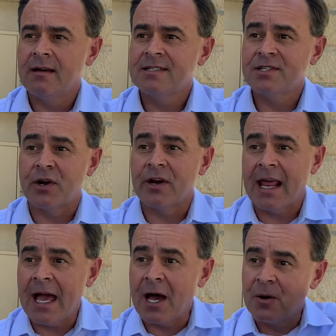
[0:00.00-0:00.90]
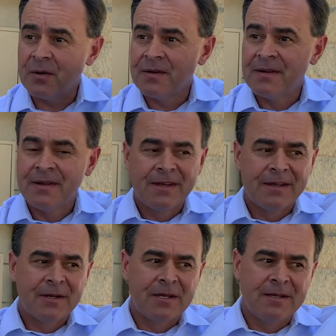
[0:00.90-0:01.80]
started out
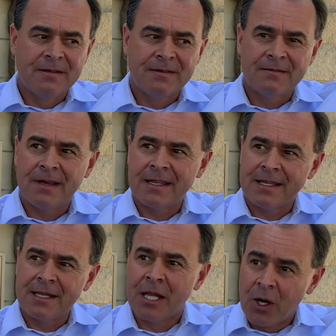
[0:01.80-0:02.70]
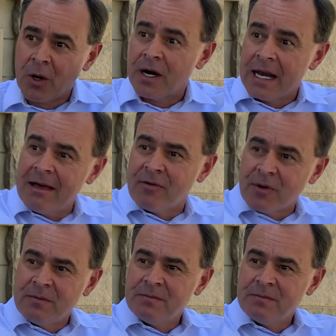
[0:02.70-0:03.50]
at the lower level.